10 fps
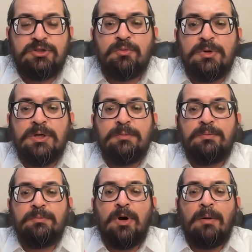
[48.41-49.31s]
3
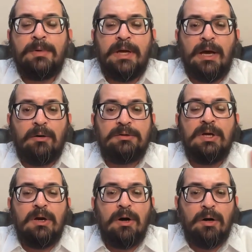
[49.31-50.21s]
coming out
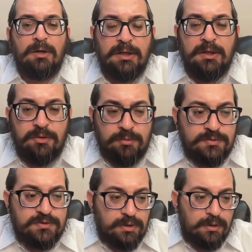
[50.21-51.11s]
on either
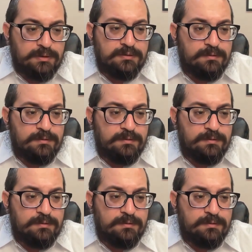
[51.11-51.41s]
side.